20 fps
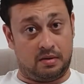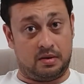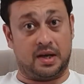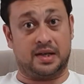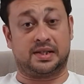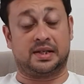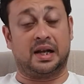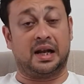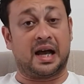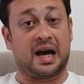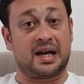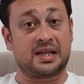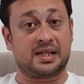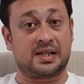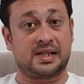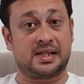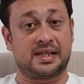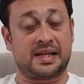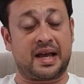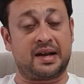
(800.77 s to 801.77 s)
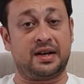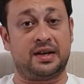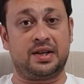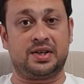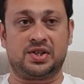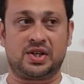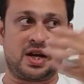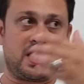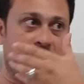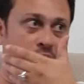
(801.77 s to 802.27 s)
As a last sanity
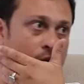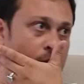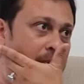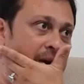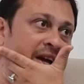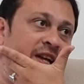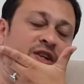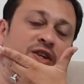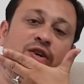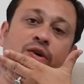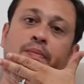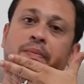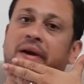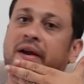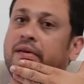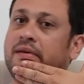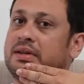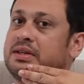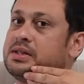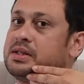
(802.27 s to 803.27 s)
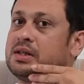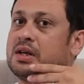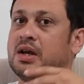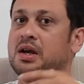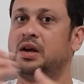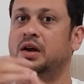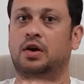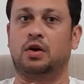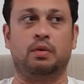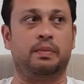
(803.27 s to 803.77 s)
check, go back to your parents,
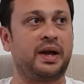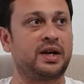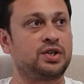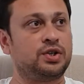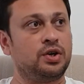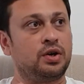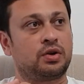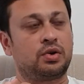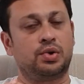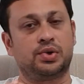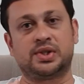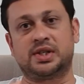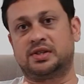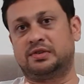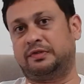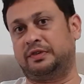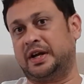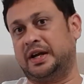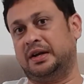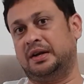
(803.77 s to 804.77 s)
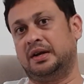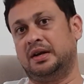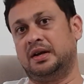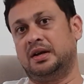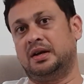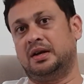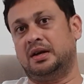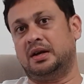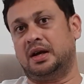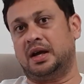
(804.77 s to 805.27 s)
go back to your closest friend,
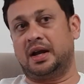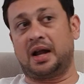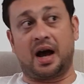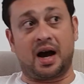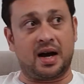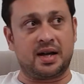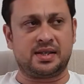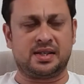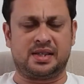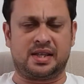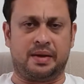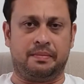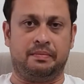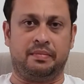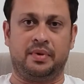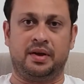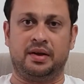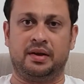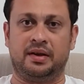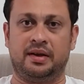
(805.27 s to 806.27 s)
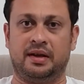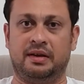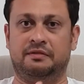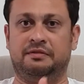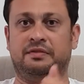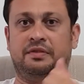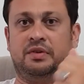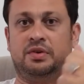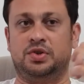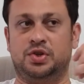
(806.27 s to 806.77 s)
and ask them,
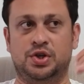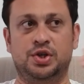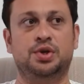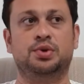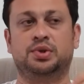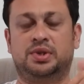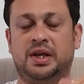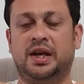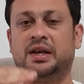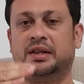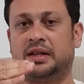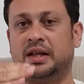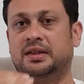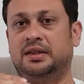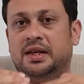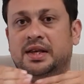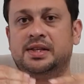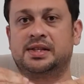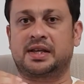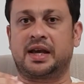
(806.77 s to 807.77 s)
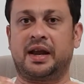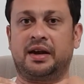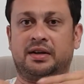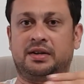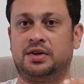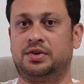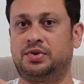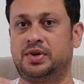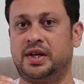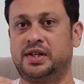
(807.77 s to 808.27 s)
do you think that these
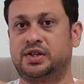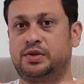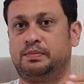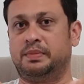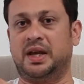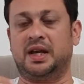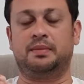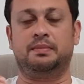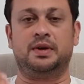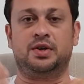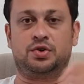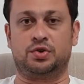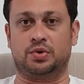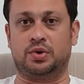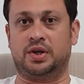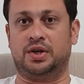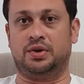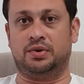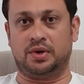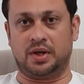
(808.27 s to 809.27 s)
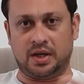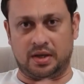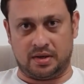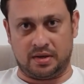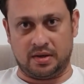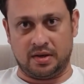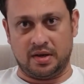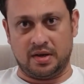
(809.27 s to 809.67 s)
character traits make me truly unique?